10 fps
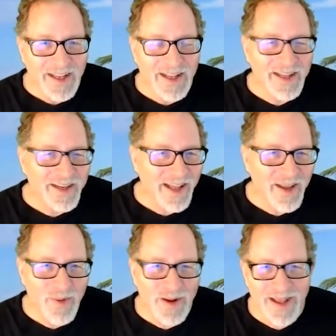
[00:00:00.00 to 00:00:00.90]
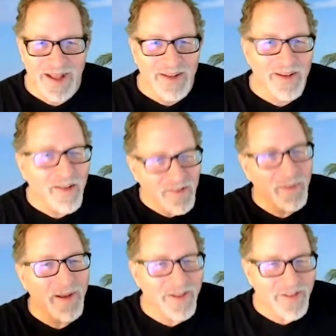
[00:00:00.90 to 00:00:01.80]
and hey, what, tell us
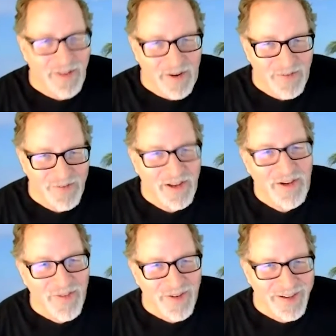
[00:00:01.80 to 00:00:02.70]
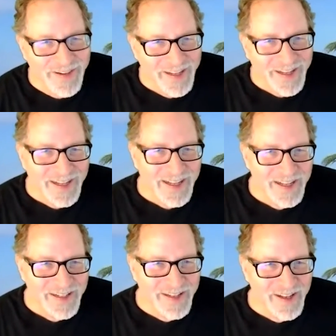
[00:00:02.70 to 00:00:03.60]
about yourself, Jennifer, and,
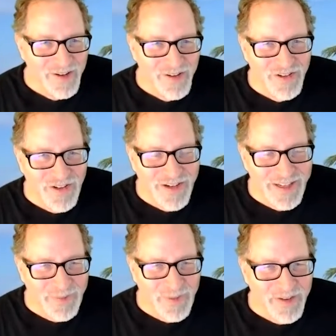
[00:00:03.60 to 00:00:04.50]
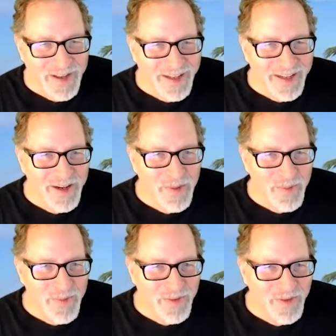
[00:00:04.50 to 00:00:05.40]
and uh, your journey. We've, you
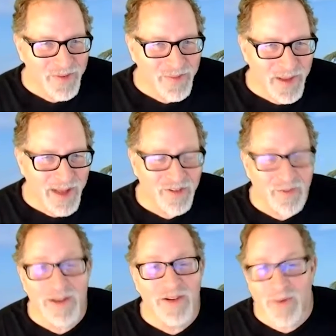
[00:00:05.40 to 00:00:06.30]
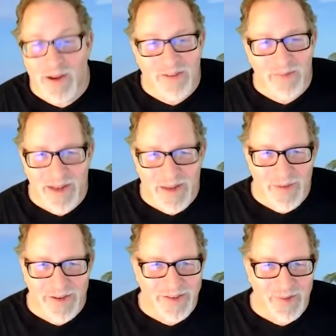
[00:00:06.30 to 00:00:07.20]
know, we've passed around your resume,
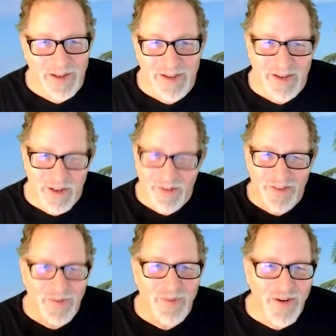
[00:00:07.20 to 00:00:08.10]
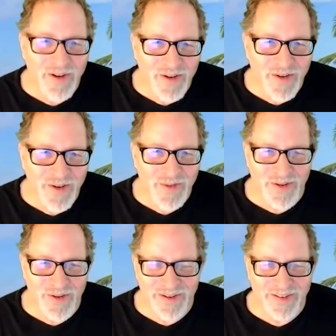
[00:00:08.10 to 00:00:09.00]
but uh, we'd like to hear it from your, your own
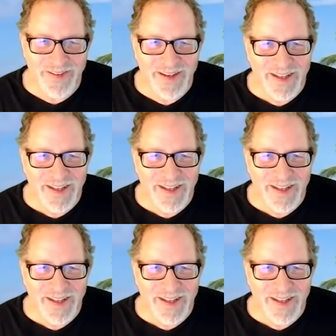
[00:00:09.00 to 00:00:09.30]
words. And,